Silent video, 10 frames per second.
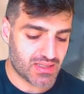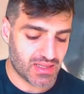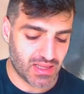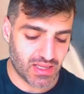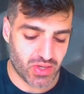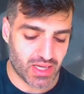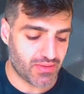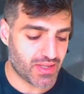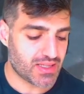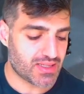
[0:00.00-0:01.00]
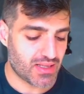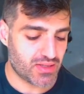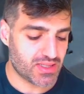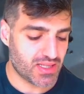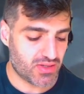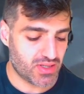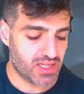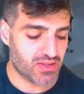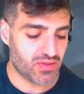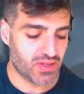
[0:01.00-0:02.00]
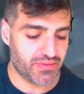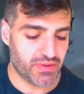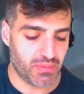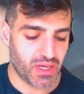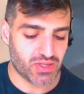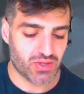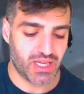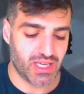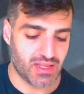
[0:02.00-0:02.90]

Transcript: and then you activate Constellar Tallarknight to level modulate